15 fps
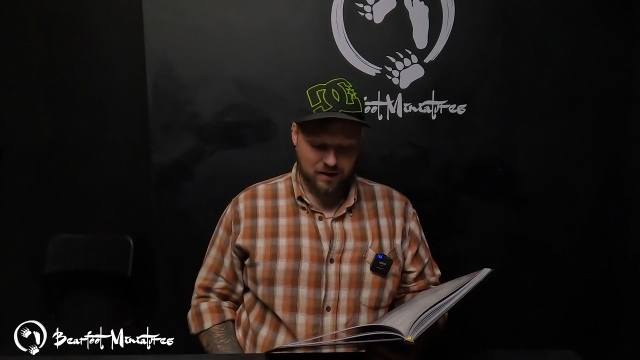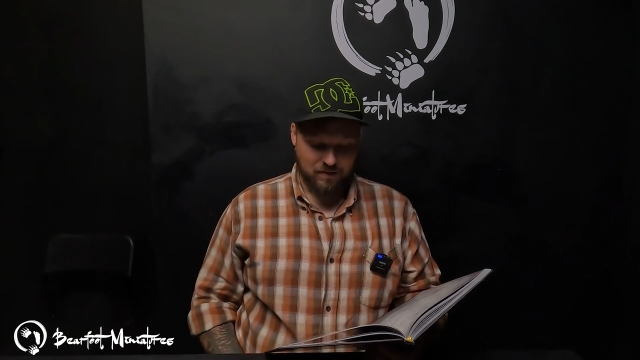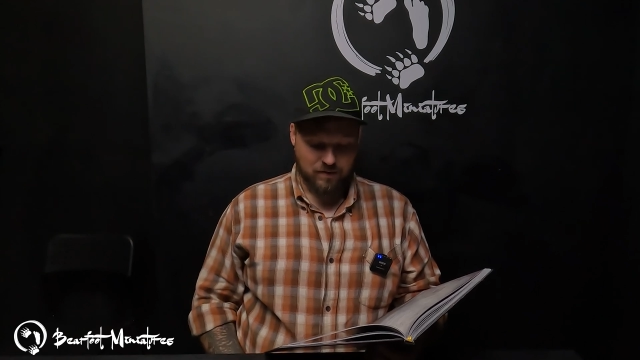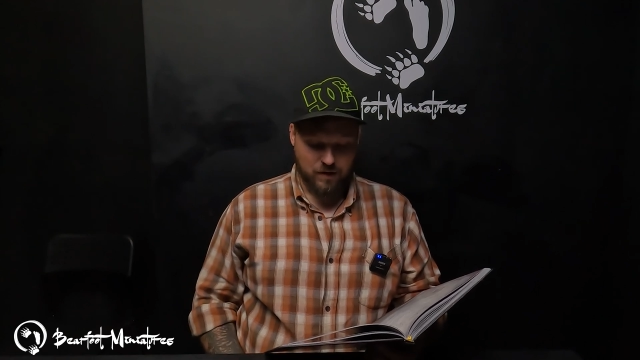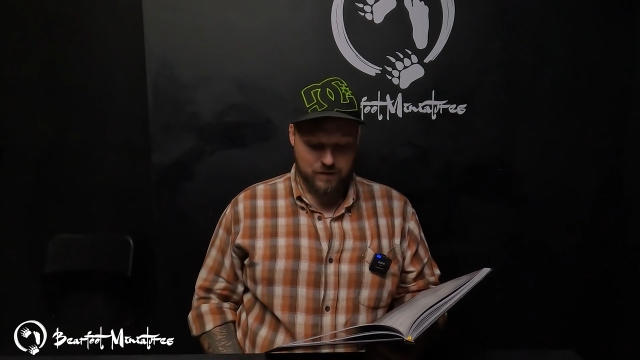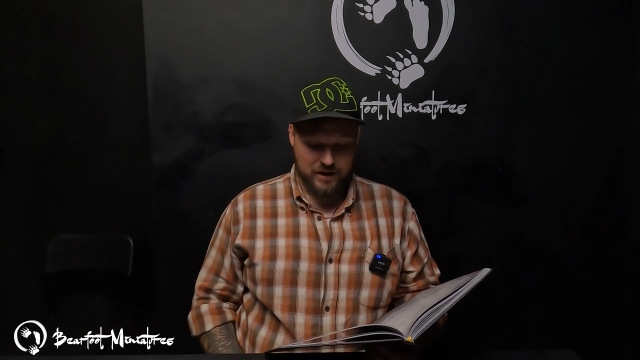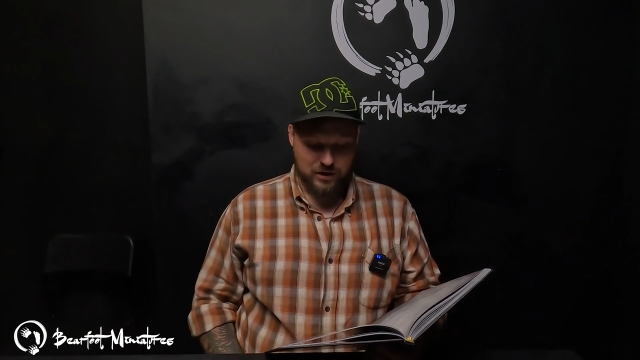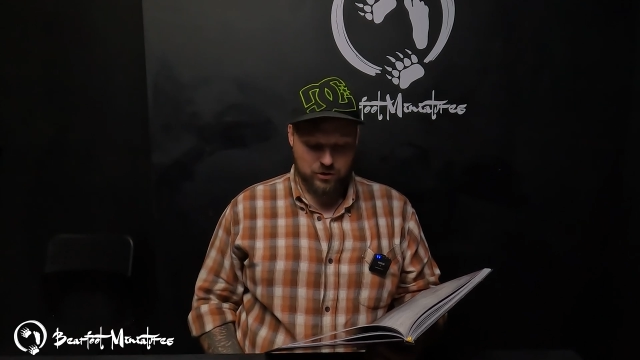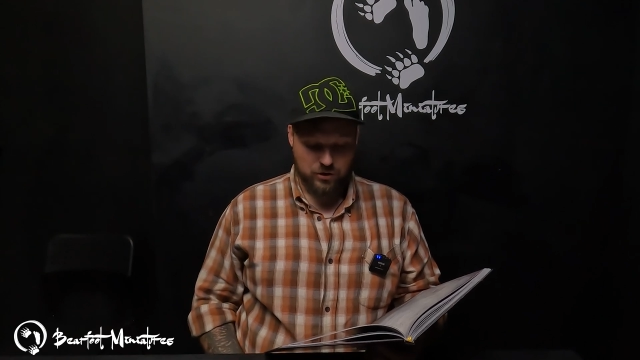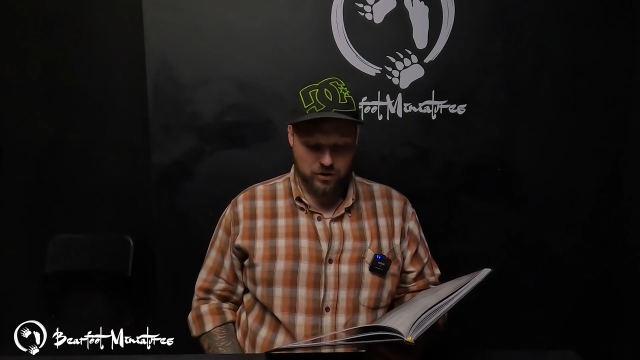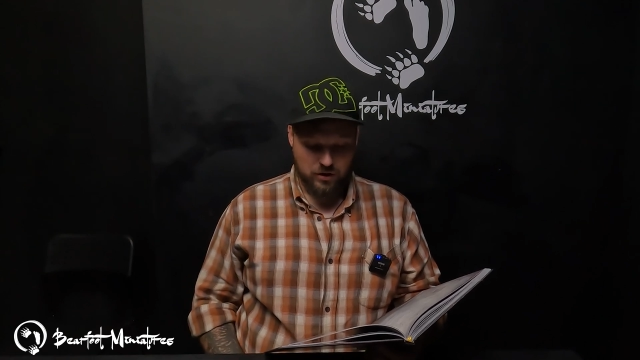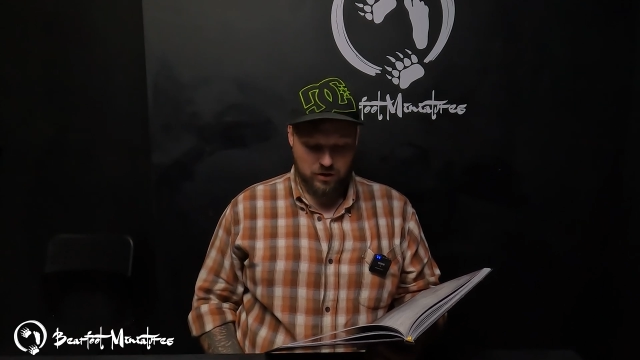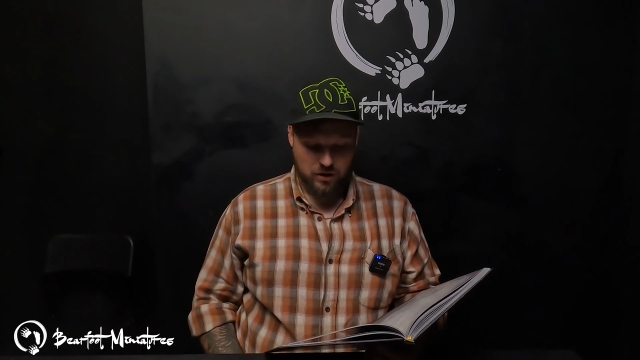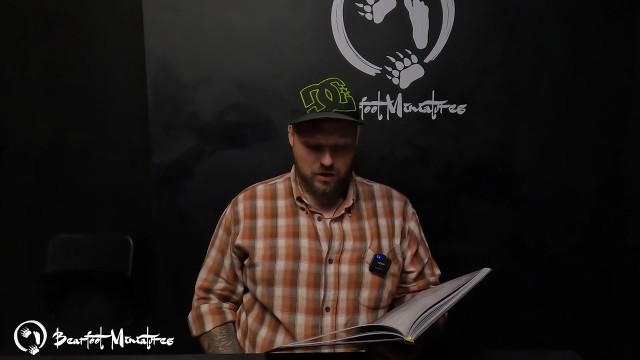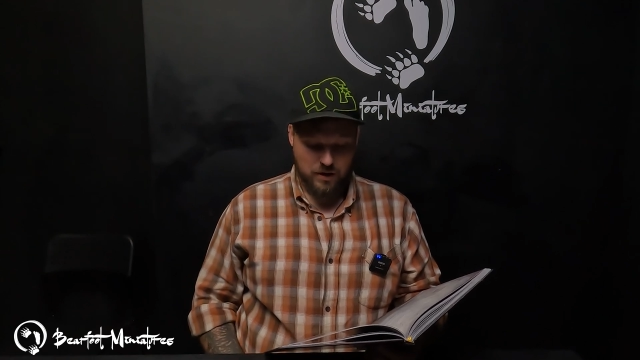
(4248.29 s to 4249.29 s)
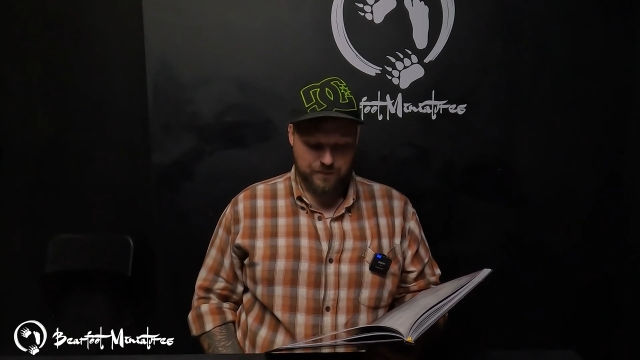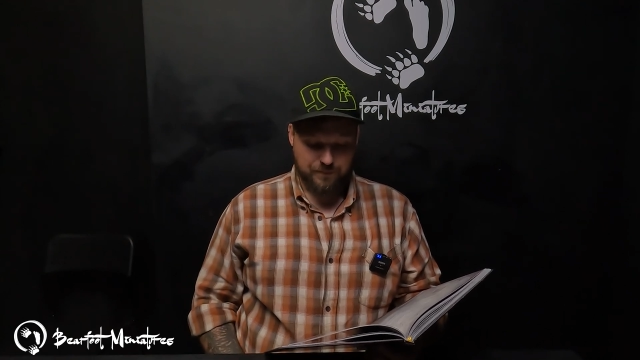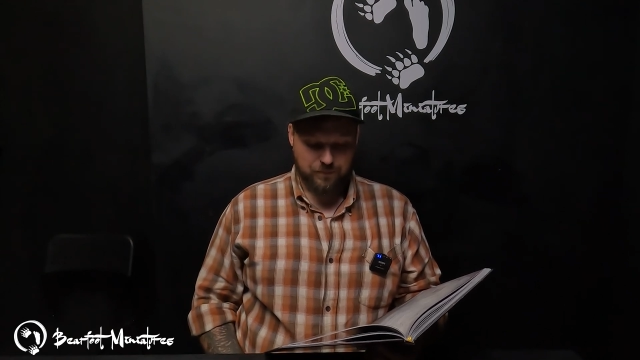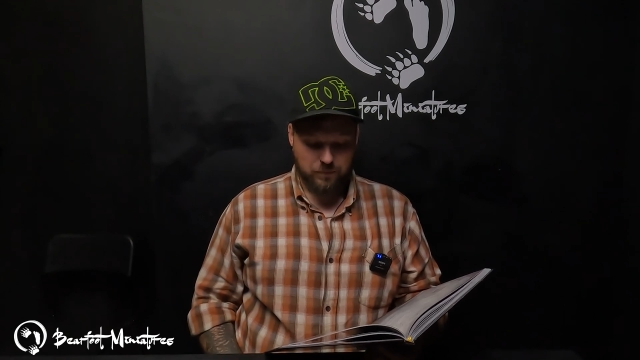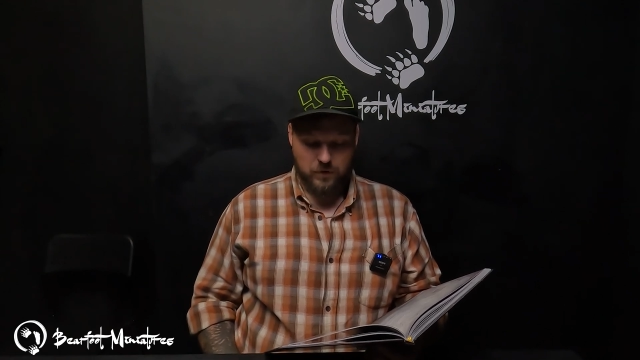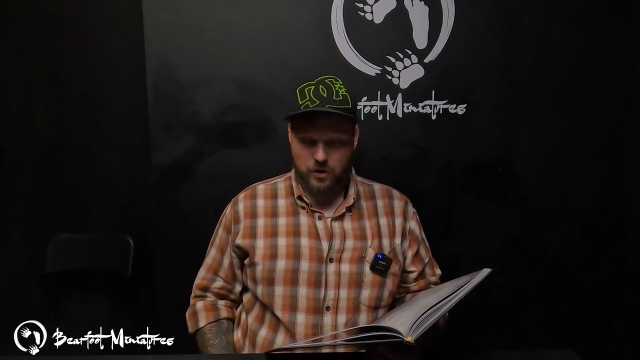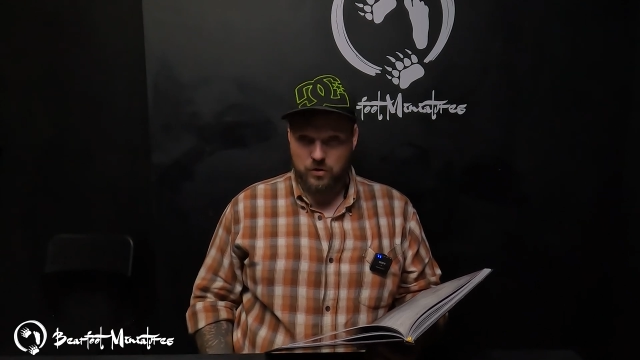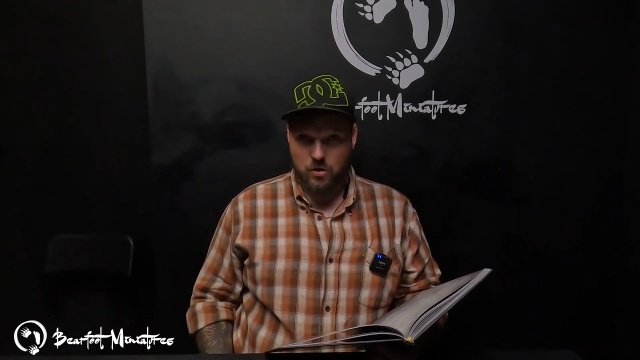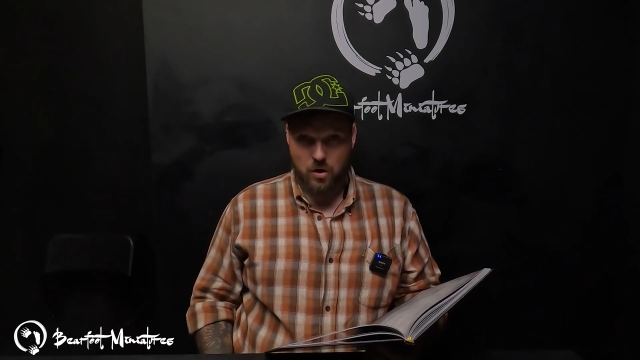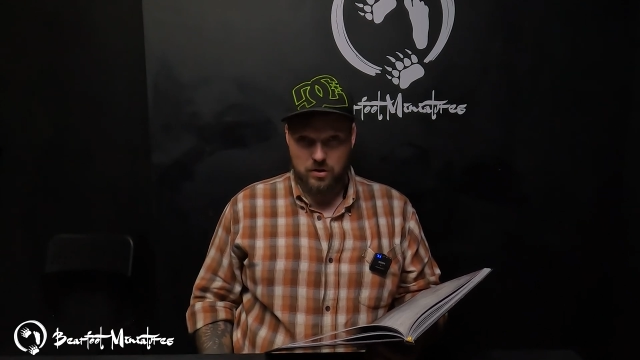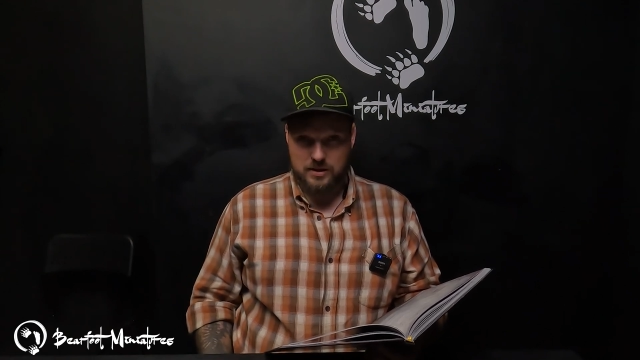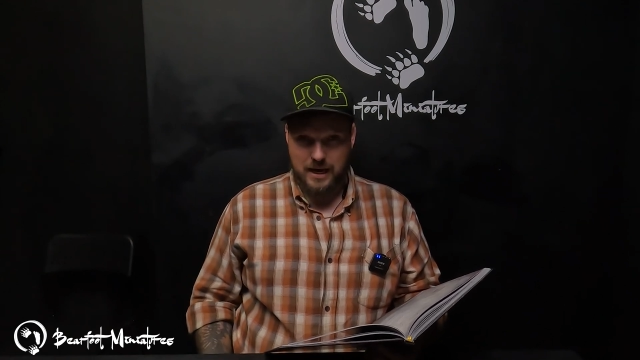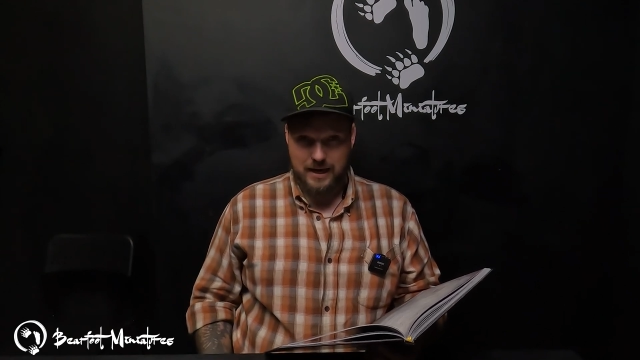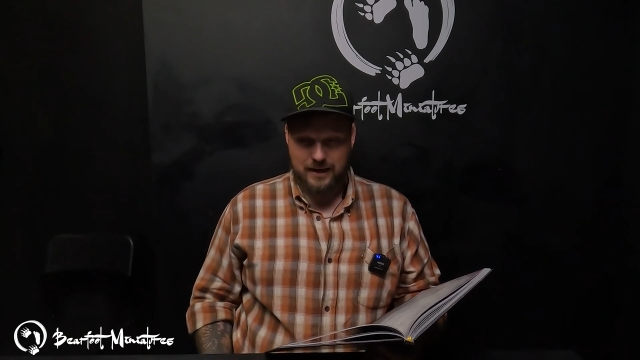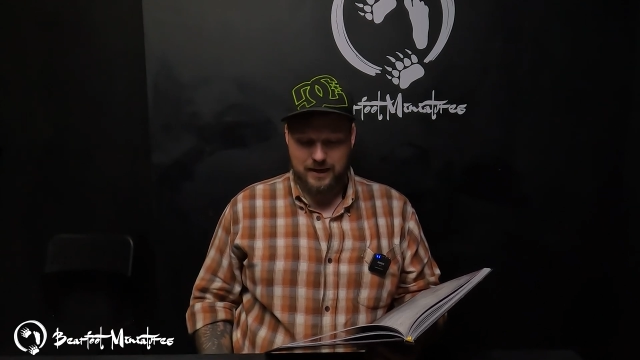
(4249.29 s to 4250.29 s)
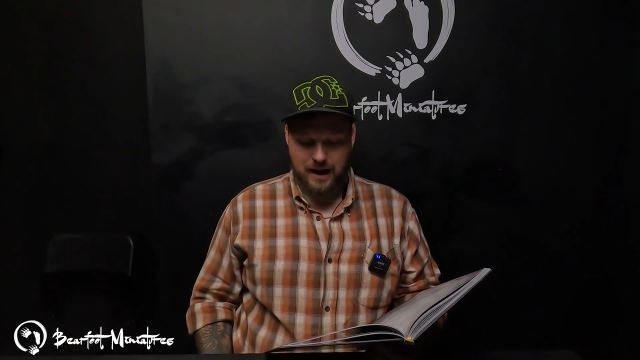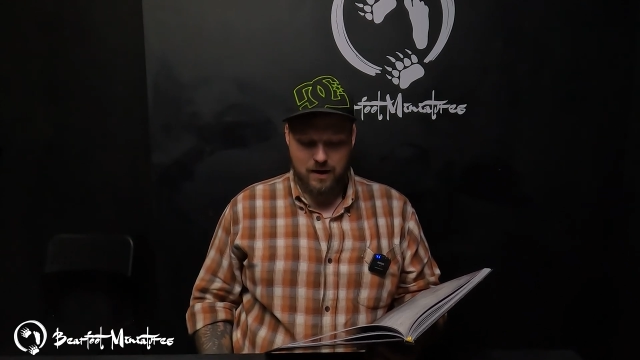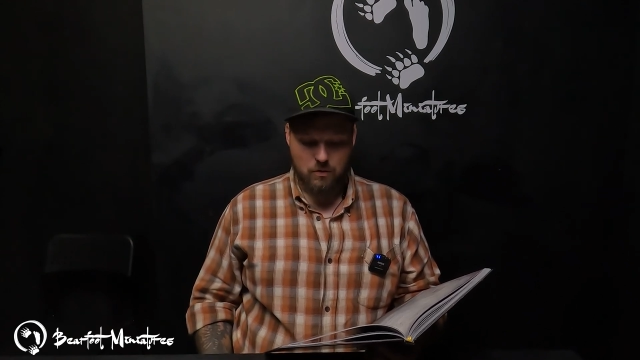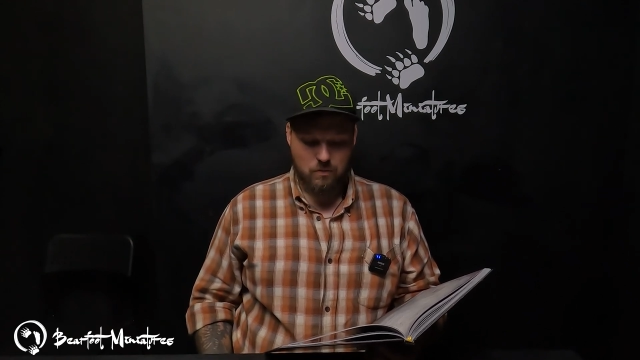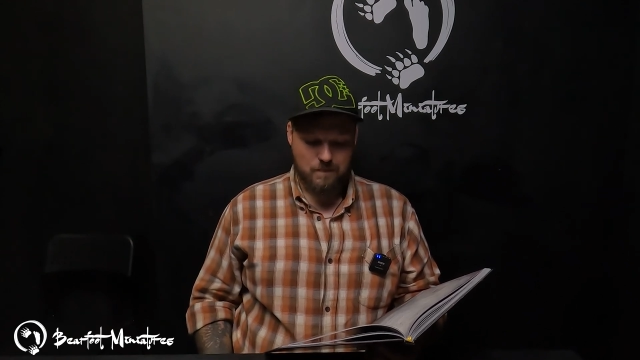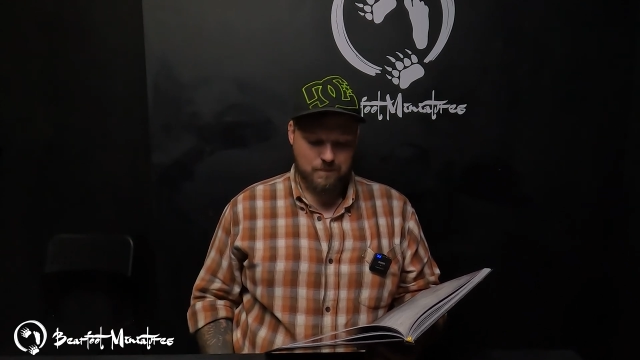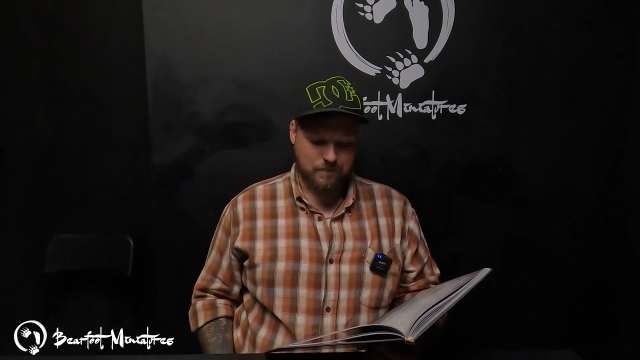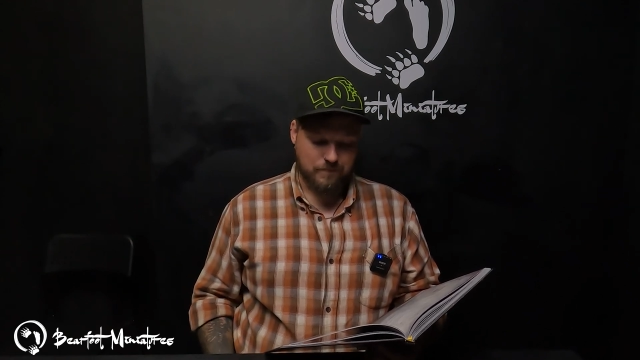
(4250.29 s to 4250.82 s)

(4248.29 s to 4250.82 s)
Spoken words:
if they're injured and not taken out.